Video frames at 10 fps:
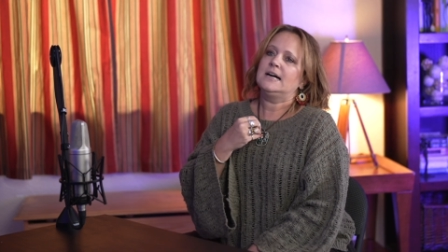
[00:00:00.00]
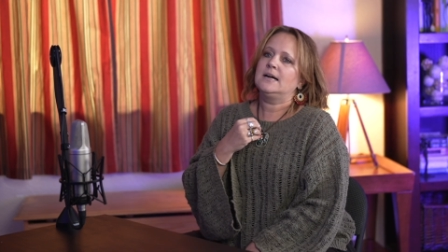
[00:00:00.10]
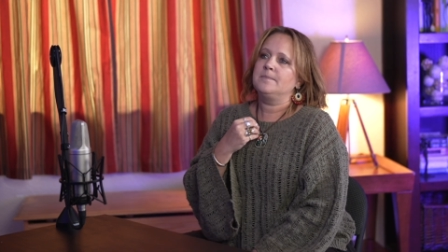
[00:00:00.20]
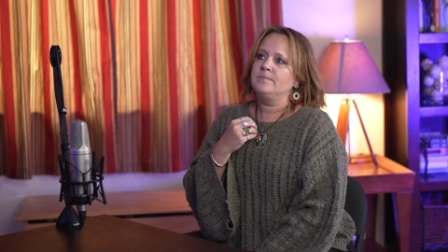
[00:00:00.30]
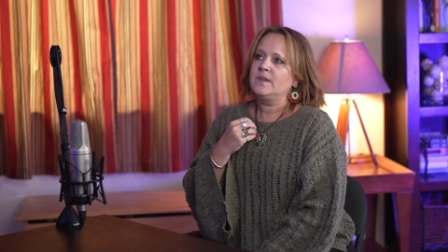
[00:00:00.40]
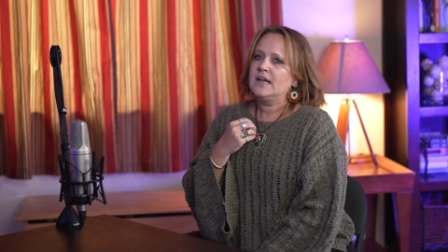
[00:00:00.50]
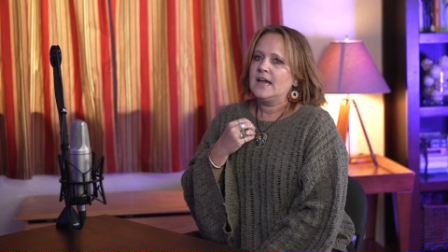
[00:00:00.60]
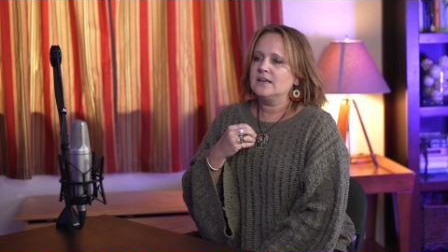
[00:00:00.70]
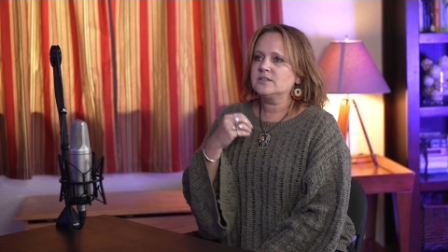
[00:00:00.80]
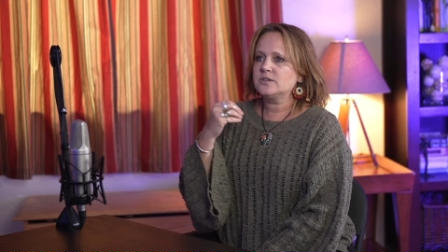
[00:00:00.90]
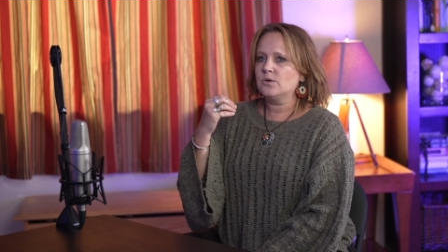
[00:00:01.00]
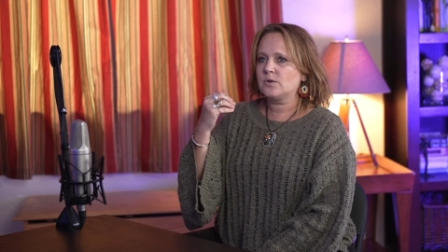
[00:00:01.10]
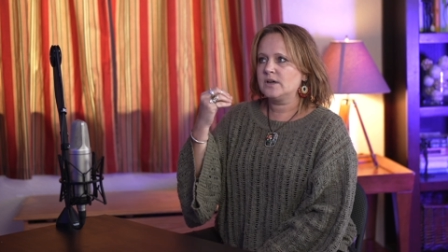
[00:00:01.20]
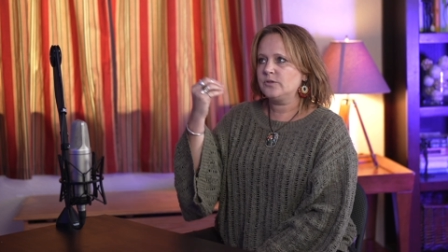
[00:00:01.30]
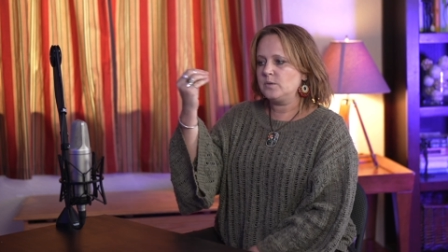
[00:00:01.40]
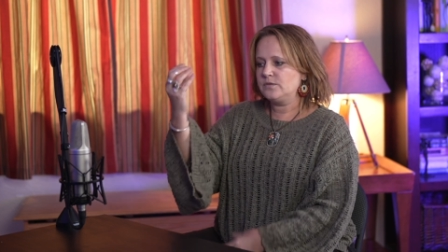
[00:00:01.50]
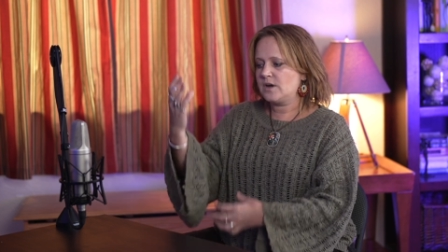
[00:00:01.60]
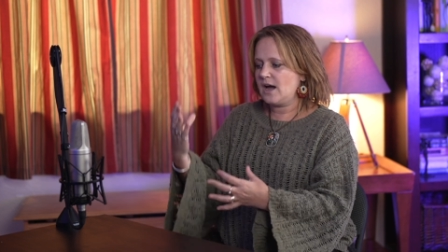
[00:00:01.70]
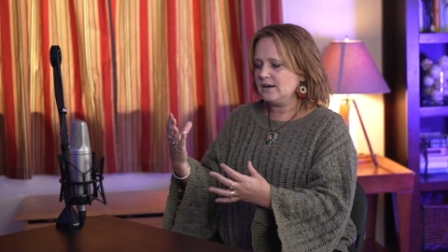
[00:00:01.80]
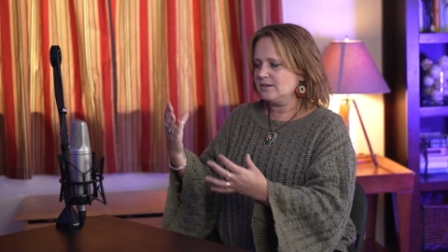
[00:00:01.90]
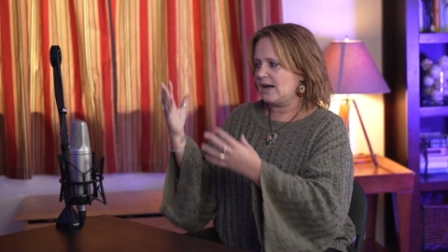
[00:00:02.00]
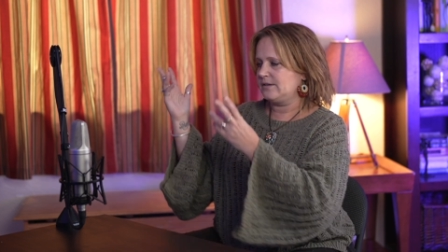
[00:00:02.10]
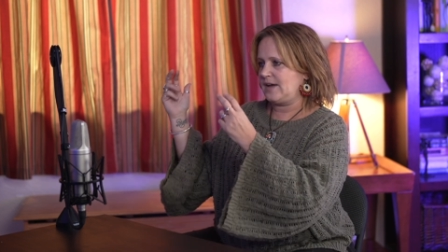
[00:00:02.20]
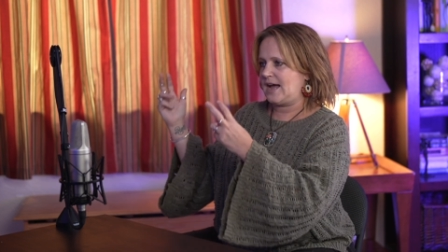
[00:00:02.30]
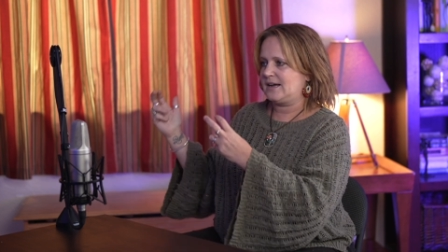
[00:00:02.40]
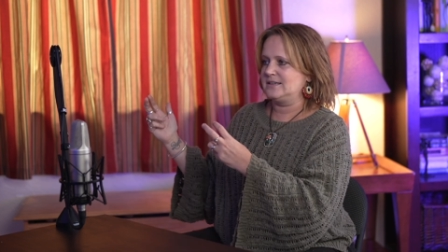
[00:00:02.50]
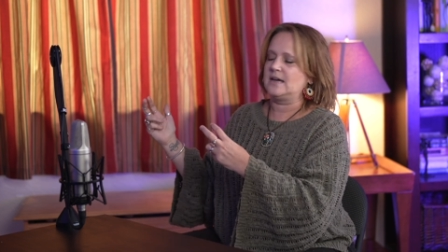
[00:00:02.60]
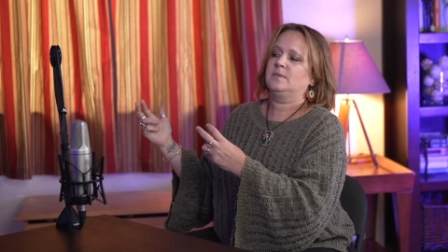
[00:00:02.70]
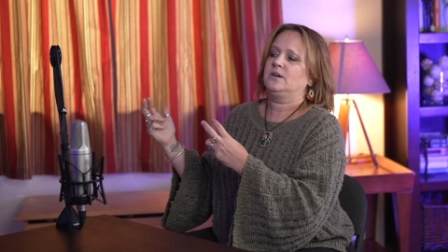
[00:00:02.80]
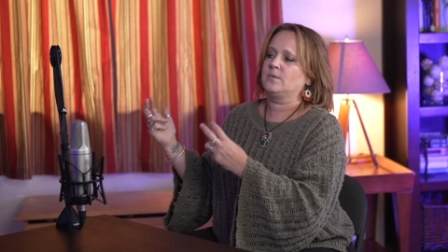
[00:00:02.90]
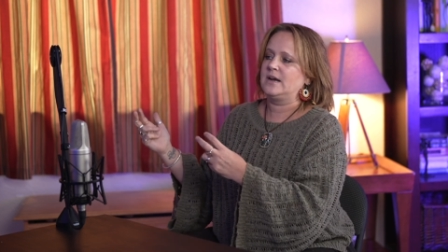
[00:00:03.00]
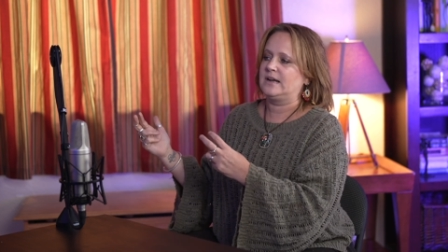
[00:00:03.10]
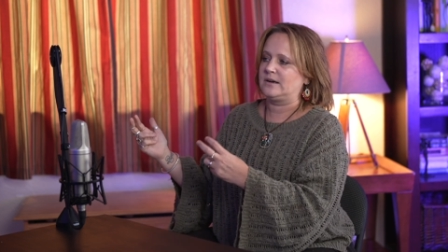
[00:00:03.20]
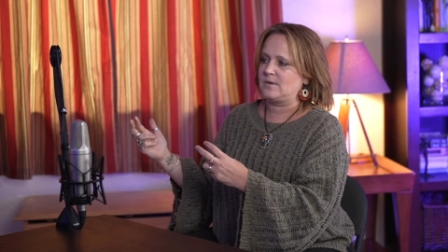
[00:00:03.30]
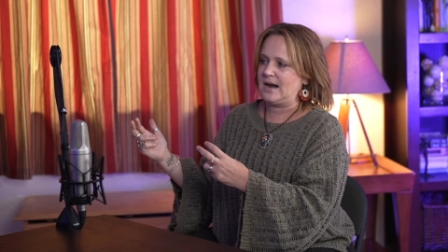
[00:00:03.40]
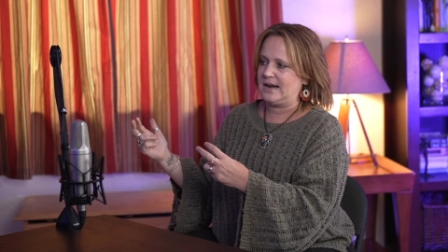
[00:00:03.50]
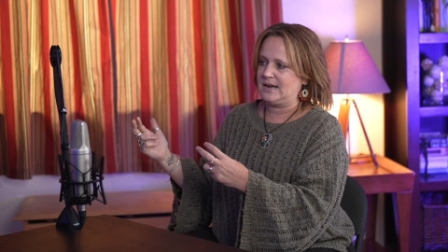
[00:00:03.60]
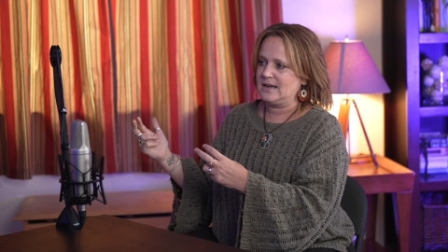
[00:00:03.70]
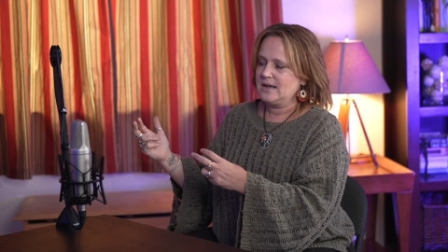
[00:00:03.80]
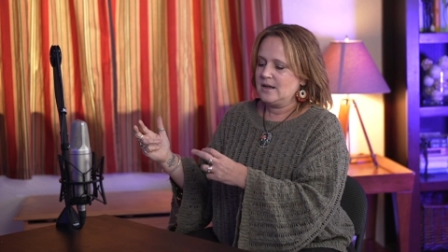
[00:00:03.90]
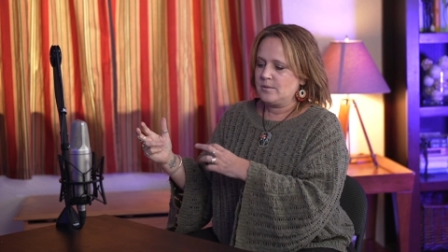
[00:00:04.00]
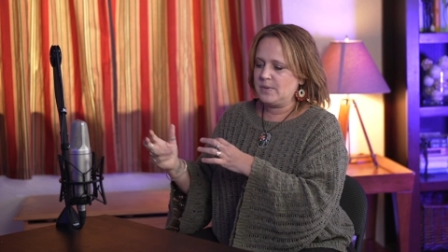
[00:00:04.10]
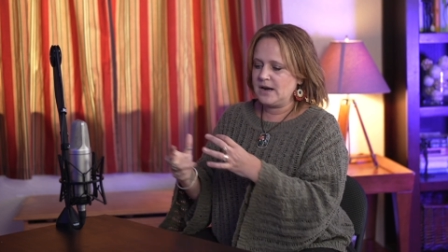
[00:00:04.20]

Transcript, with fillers: Um, and so, because we've got a lot of academic reading and writing, mm-hmm.